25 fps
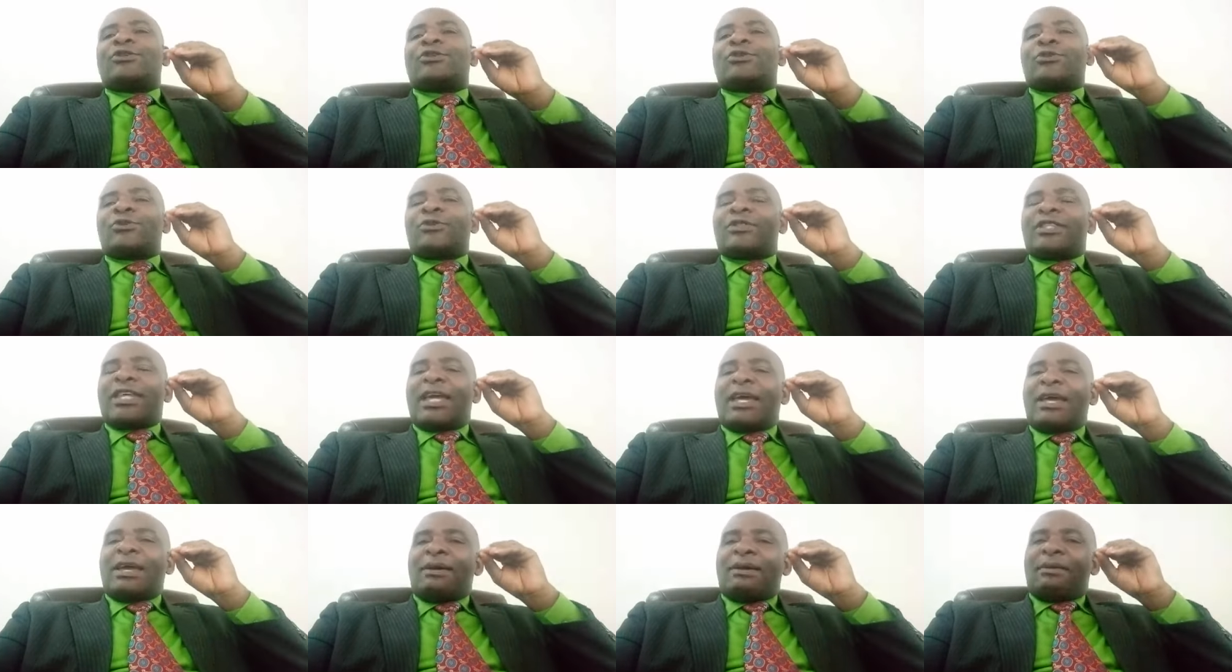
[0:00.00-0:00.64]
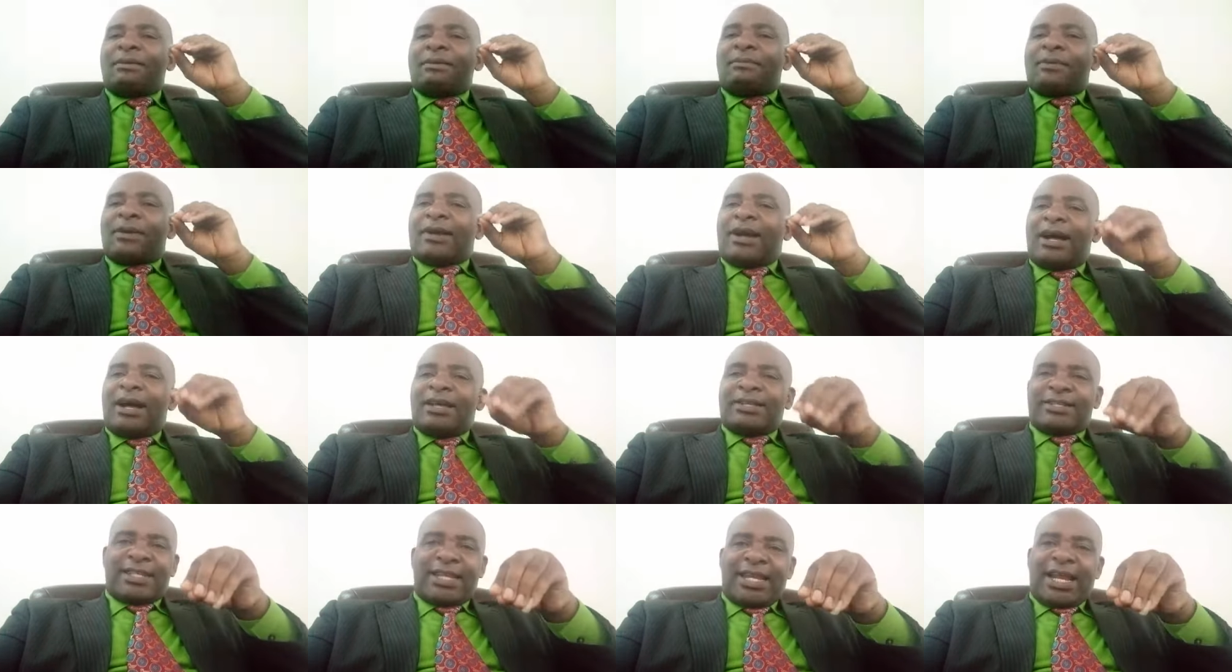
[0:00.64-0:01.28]
to the um,
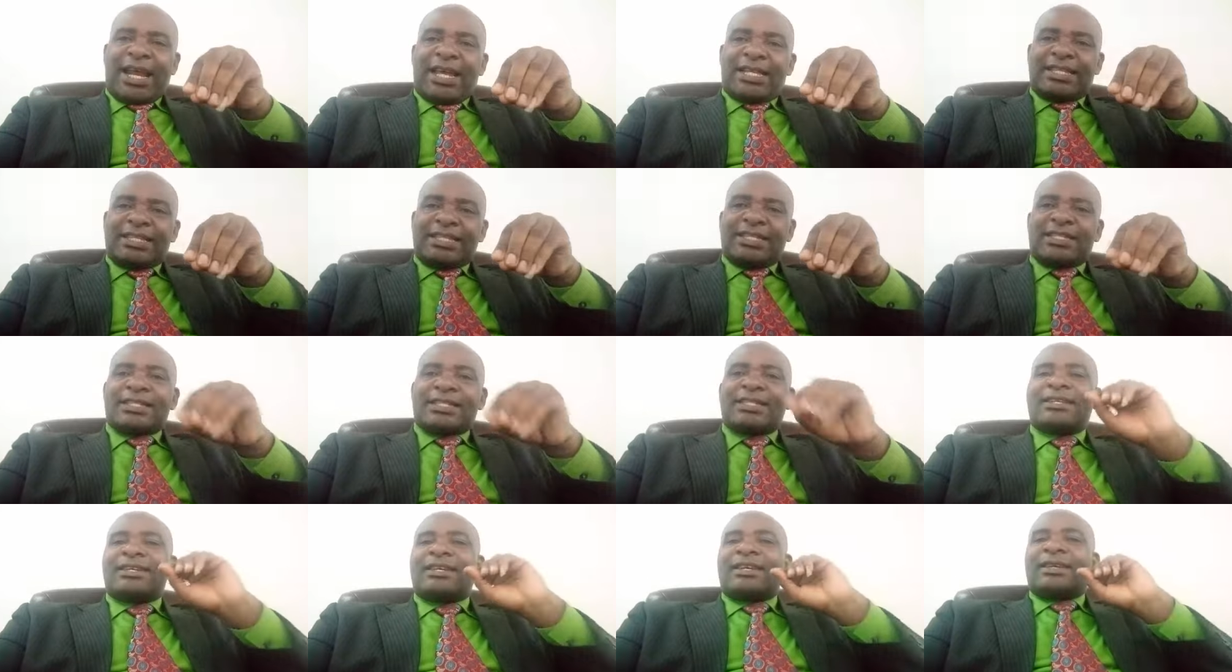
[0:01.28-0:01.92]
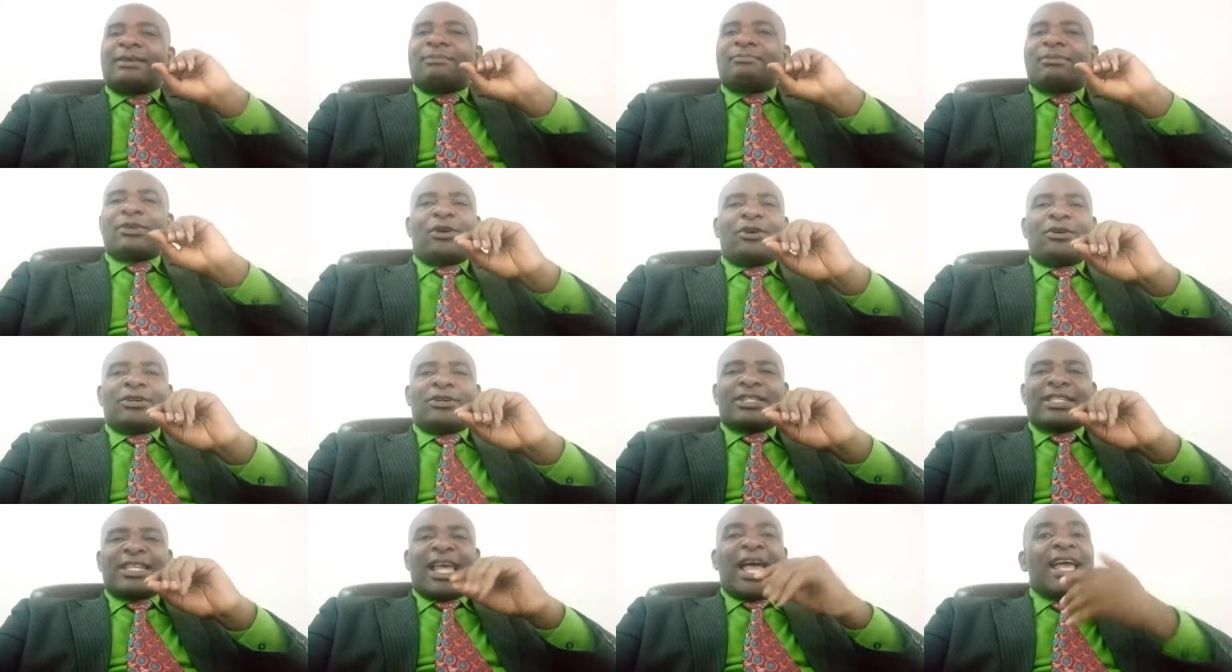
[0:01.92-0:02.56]
counselors
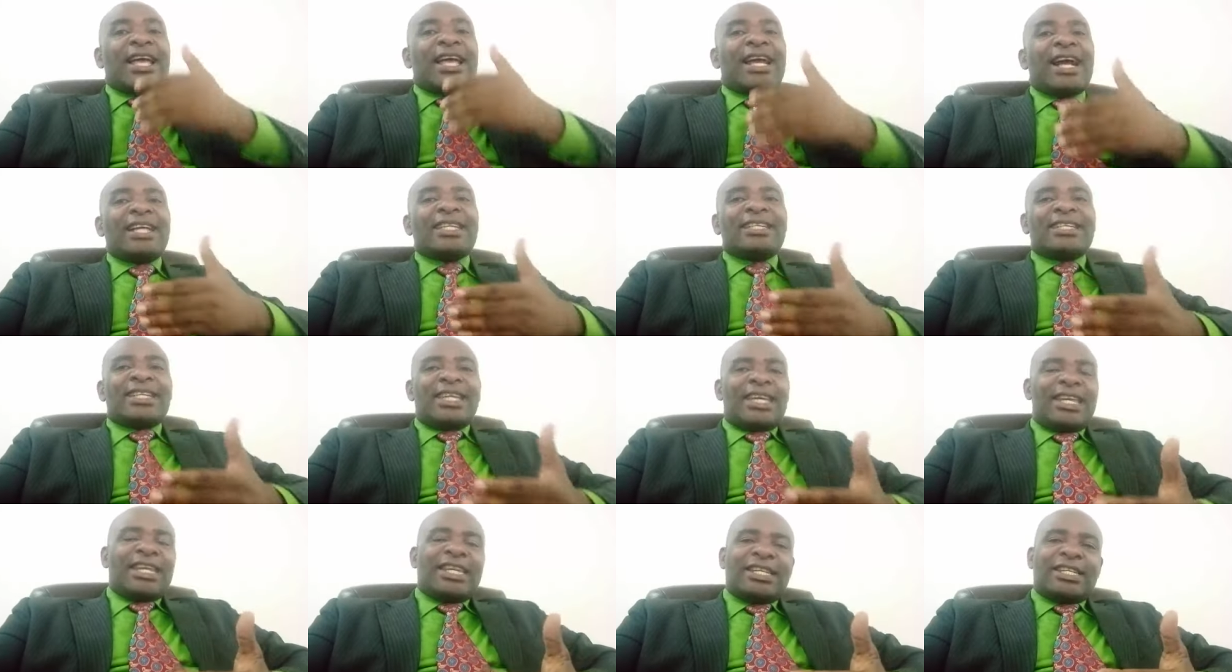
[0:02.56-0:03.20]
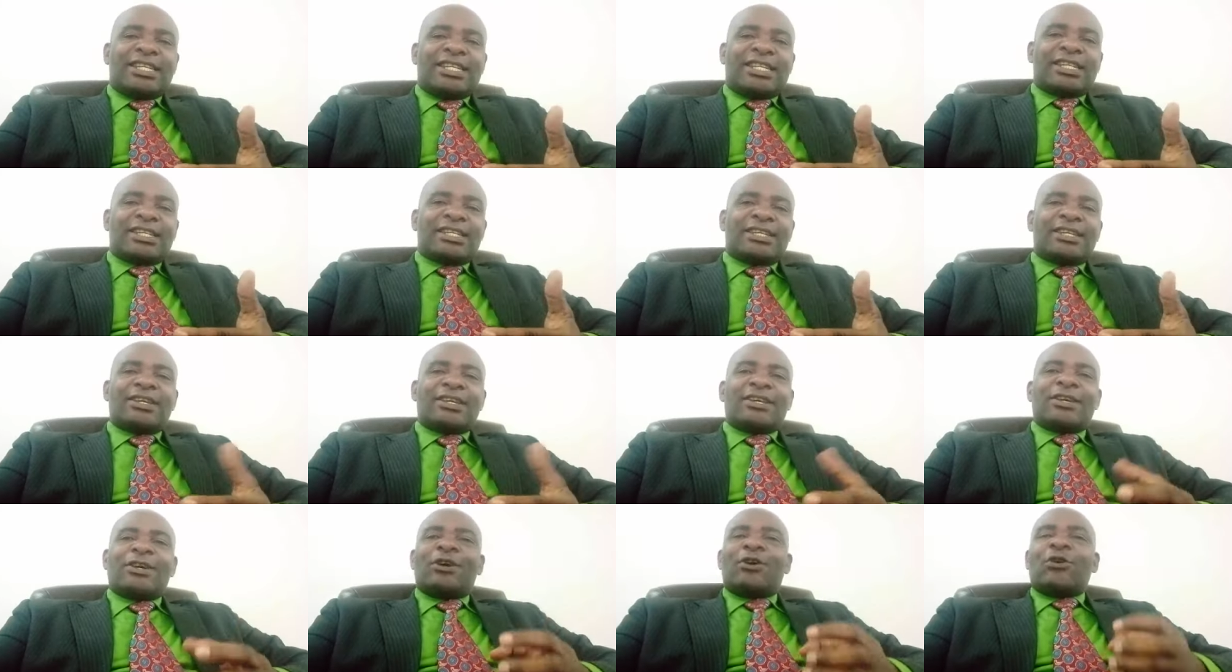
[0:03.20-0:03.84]
because i can't
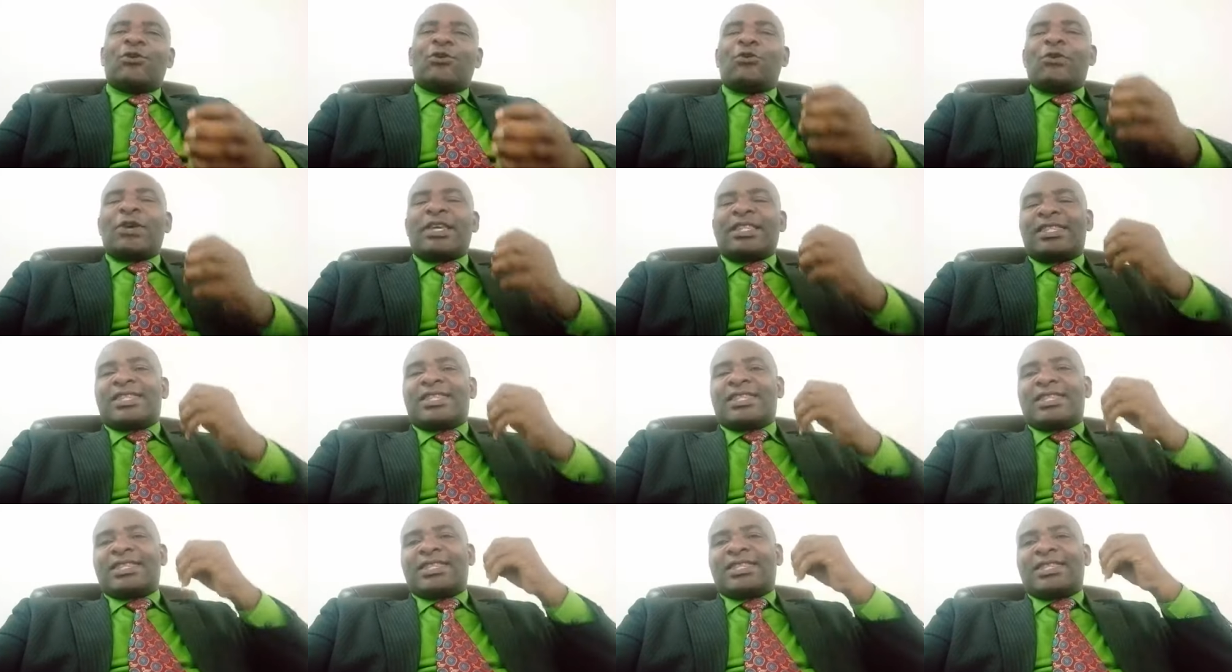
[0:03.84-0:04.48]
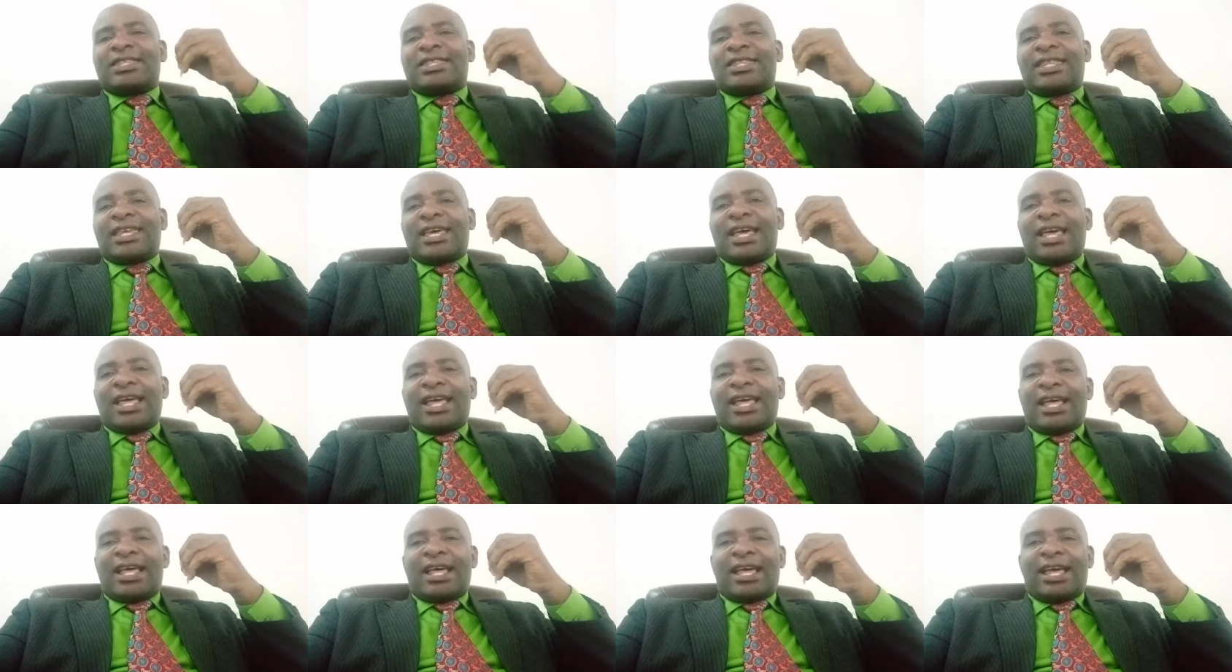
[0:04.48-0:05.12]
eat with
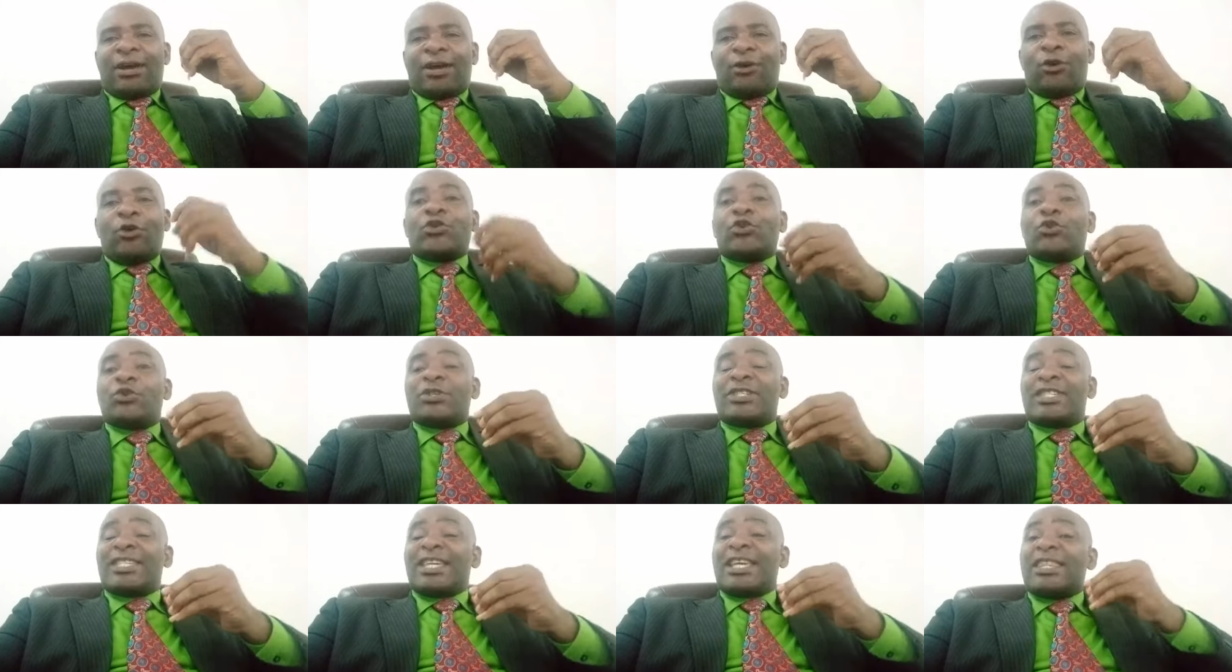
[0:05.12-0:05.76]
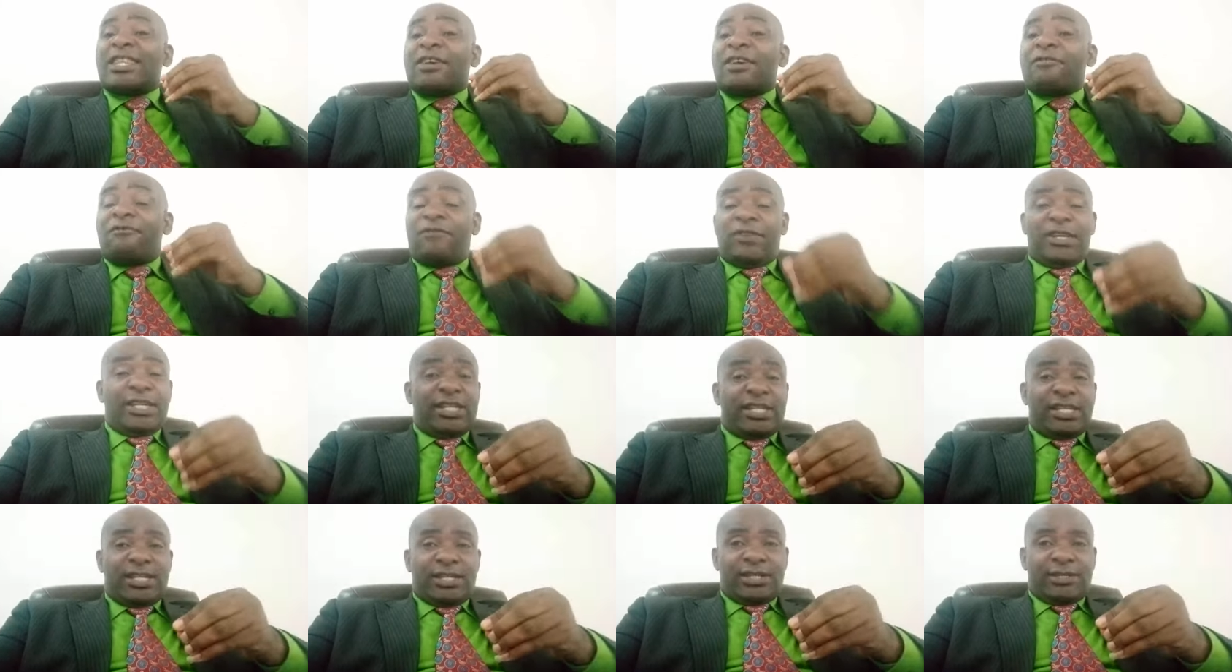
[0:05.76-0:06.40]
Eh, or using the
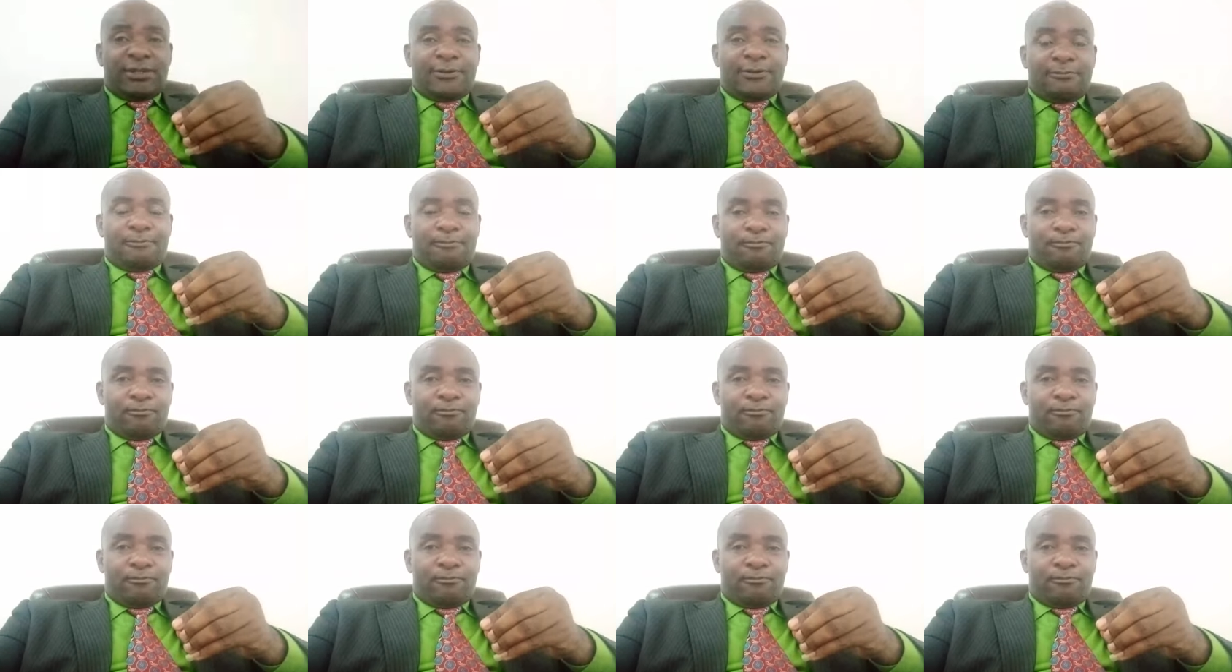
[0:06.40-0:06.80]
feet